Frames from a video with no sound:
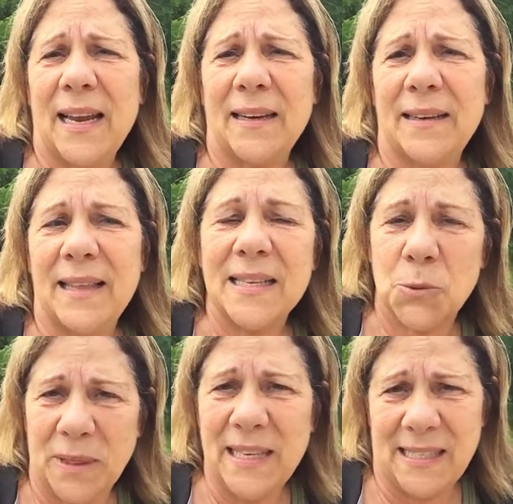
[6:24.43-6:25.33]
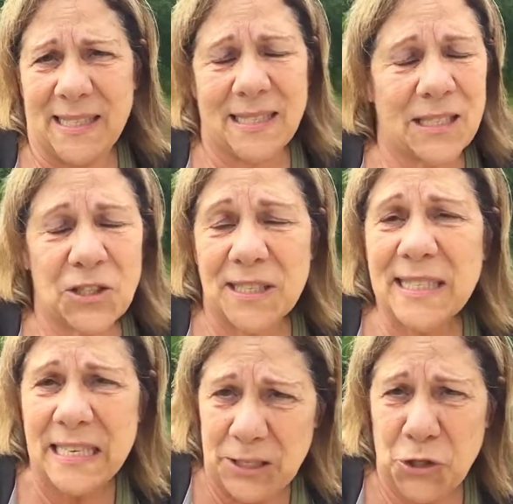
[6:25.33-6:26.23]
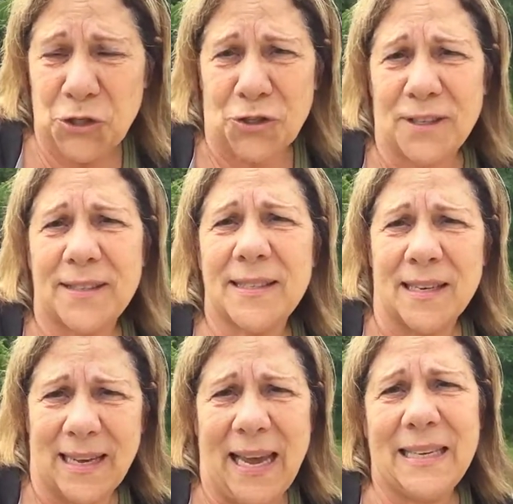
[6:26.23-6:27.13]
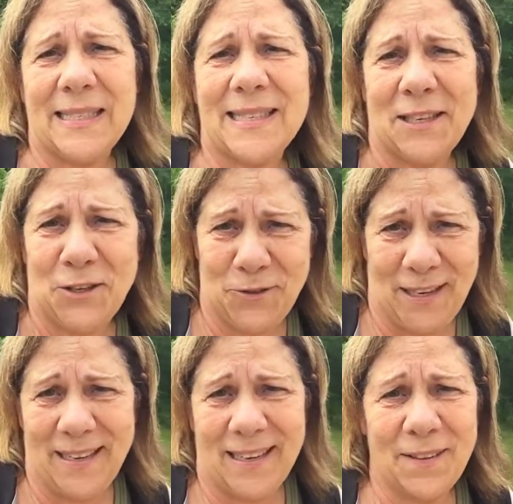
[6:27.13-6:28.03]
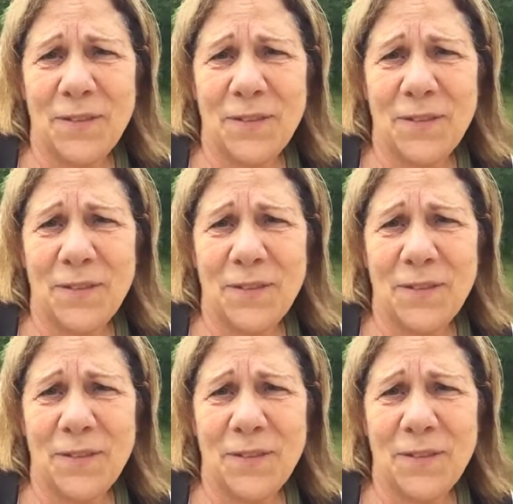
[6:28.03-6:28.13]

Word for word: And that's what this is. It's just insurance in case you need it.